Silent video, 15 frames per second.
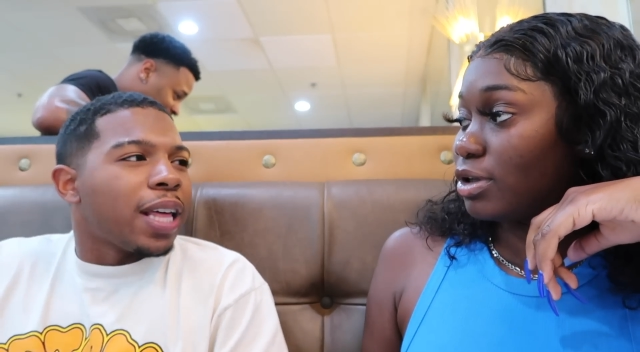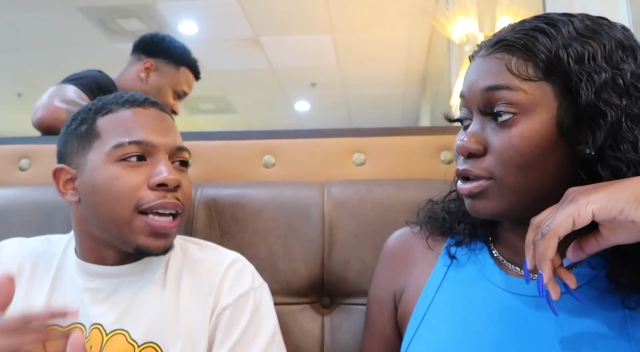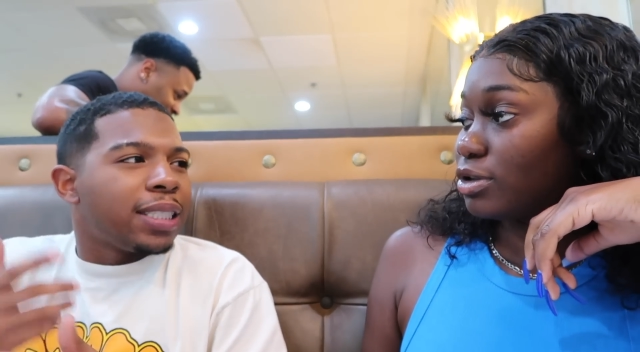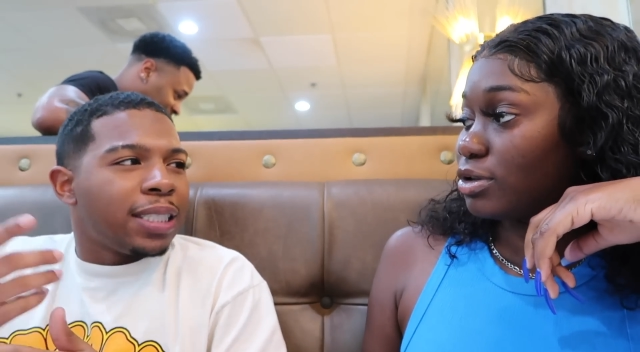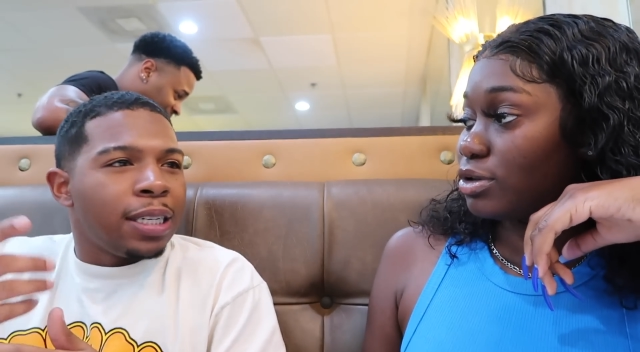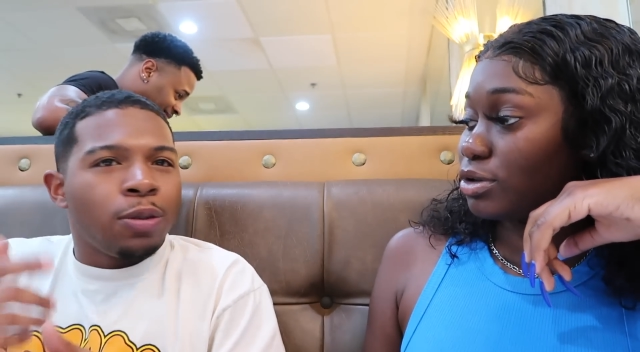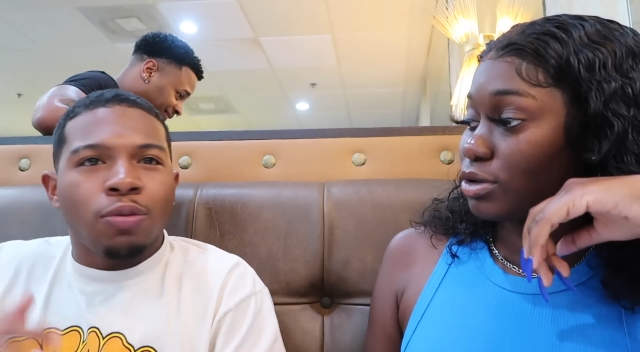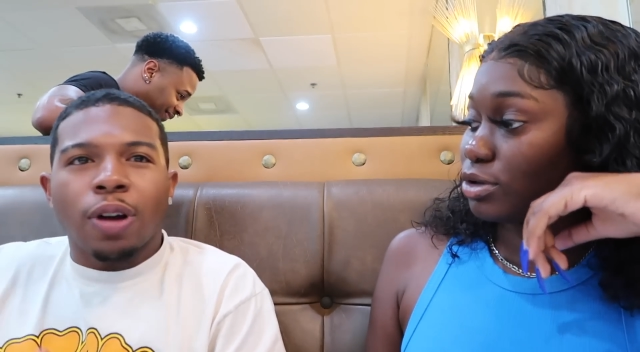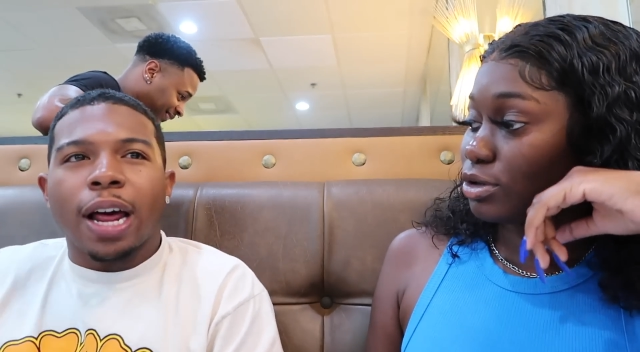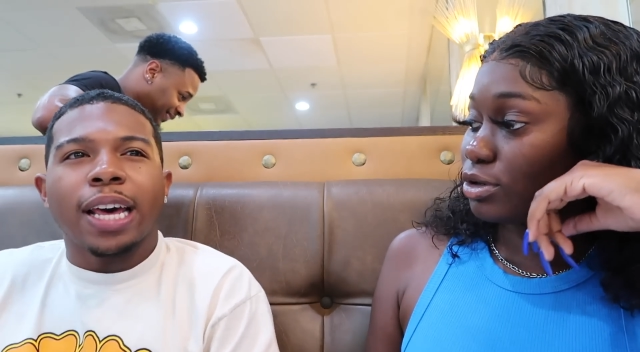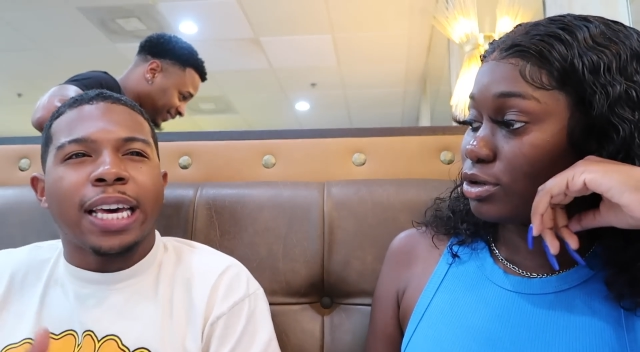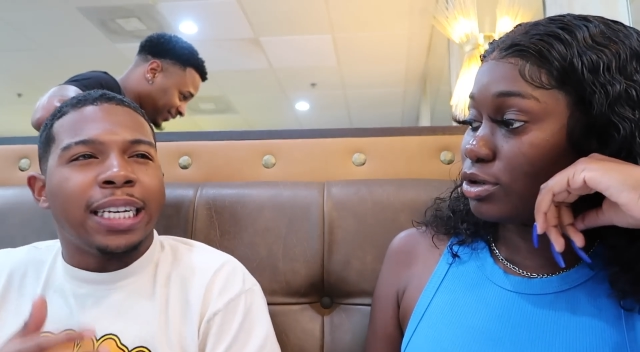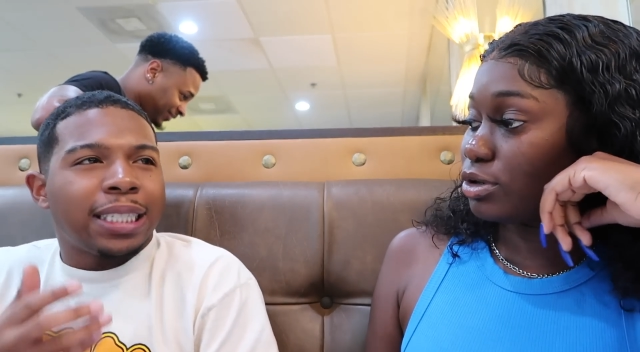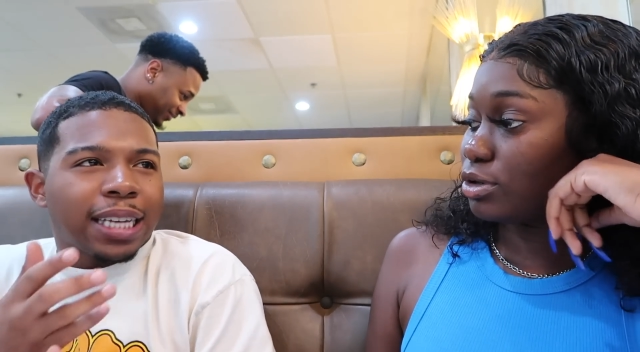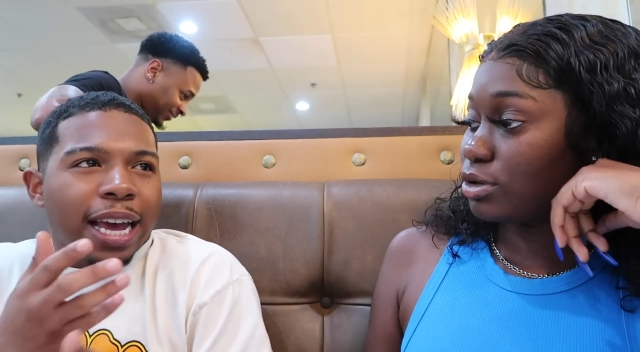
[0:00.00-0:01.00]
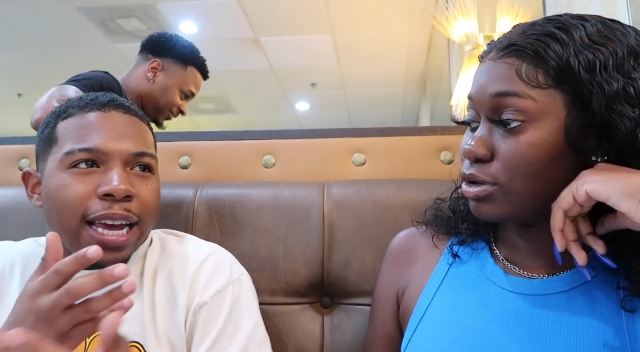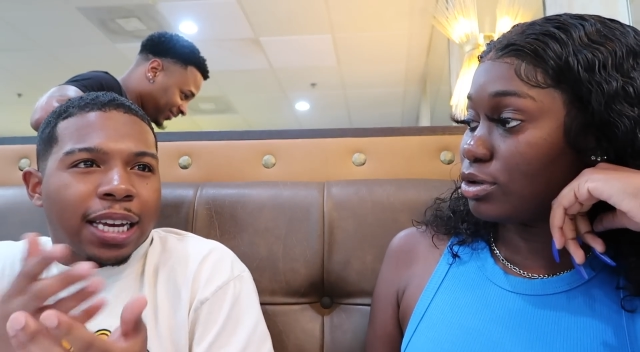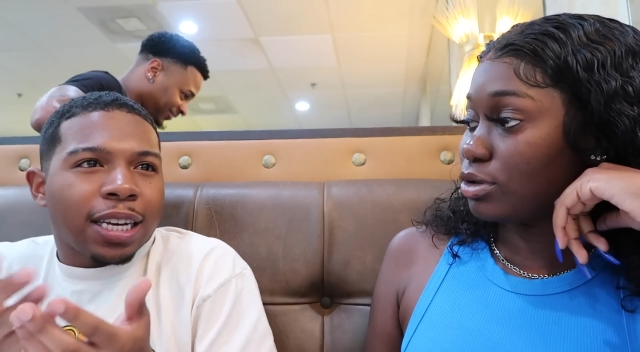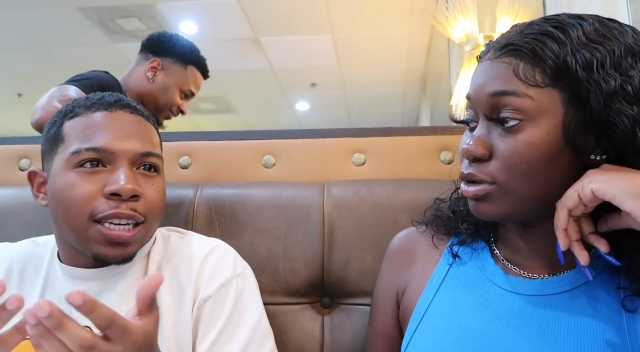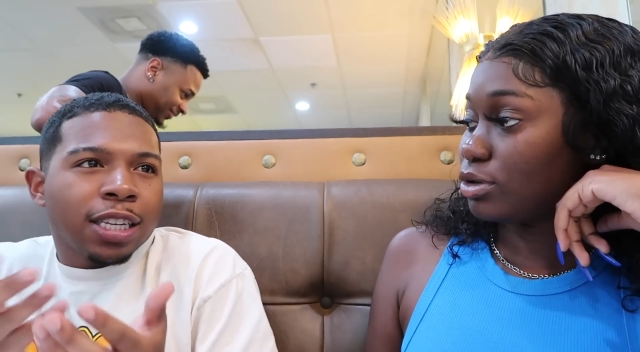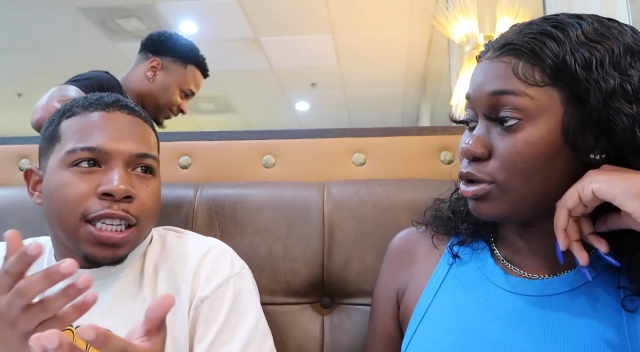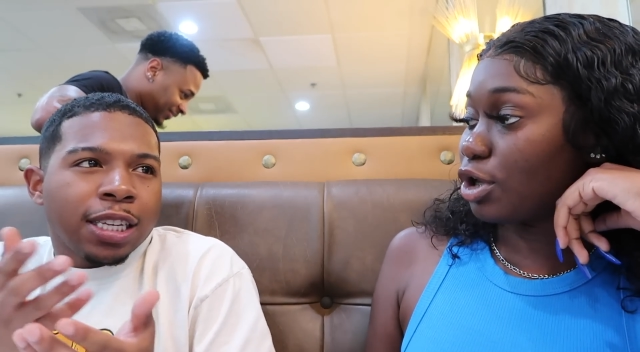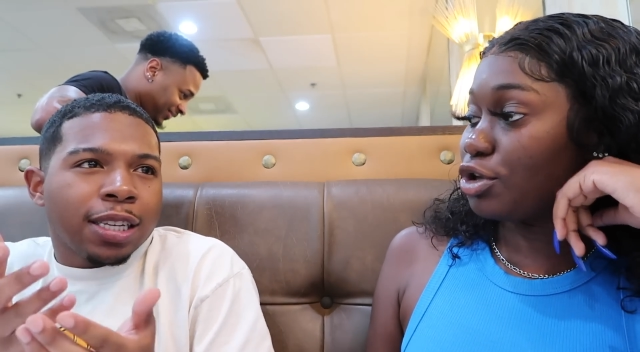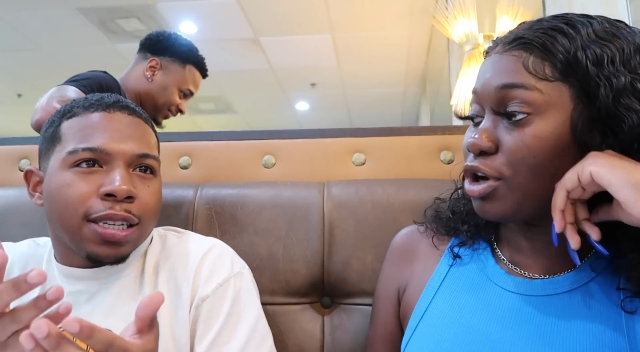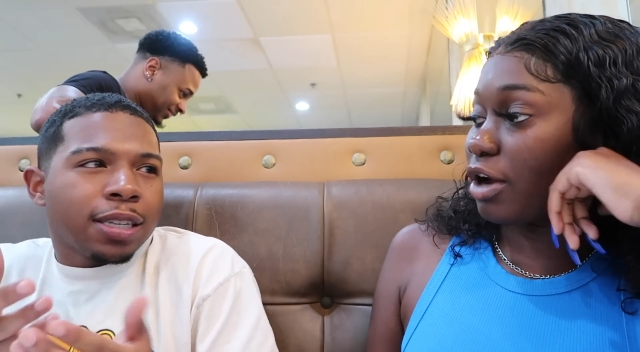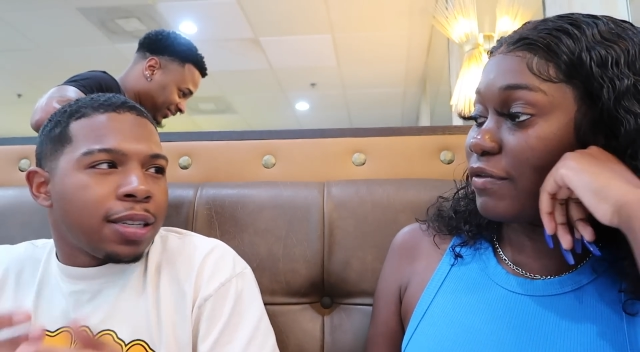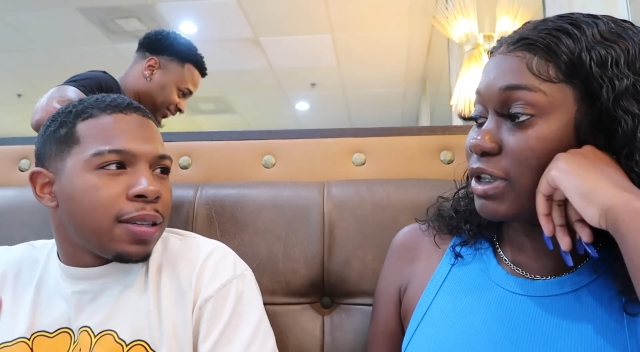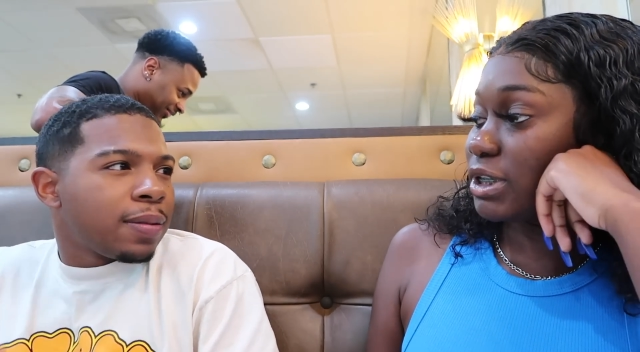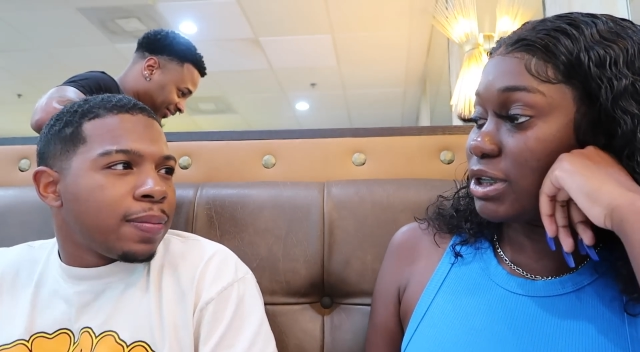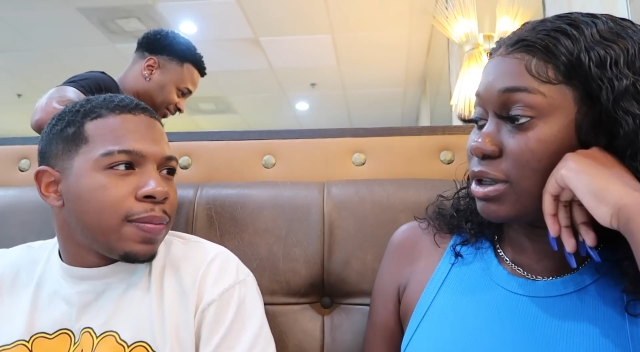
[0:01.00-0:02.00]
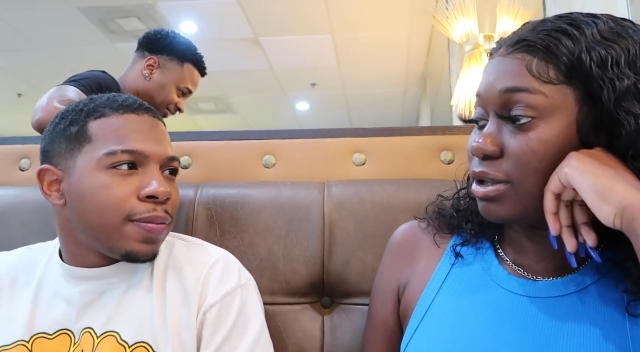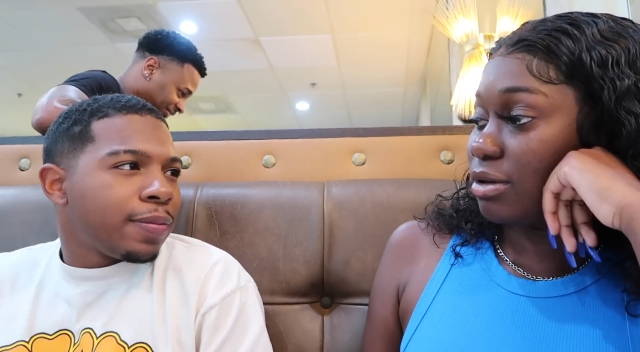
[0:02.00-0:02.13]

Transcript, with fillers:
Speaker 1: with, It's like, so you nervous?